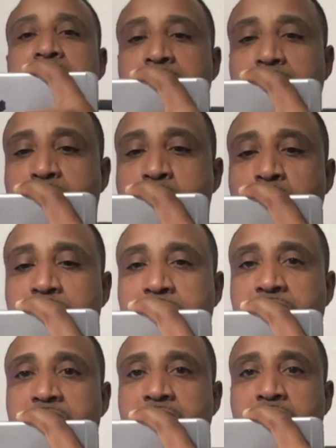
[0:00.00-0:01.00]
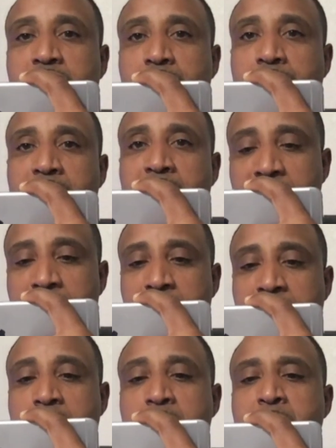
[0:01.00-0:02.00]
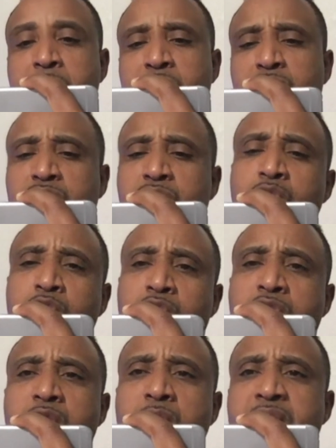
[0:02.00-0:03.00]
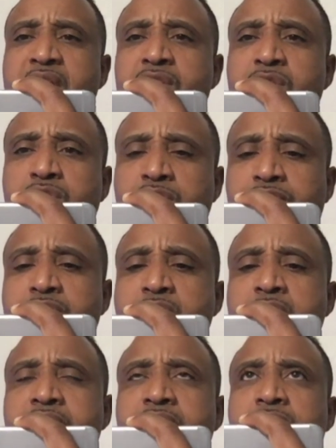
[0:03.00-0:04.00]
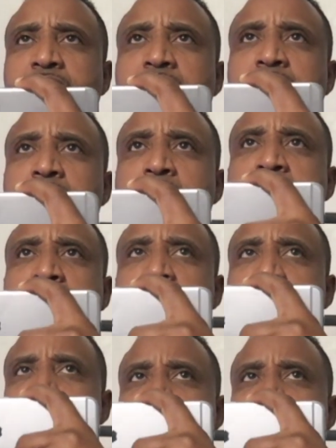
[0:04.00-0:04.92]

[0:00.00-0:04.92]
of course this screen, some people use Google Chrome, but I use Safari to do my streaming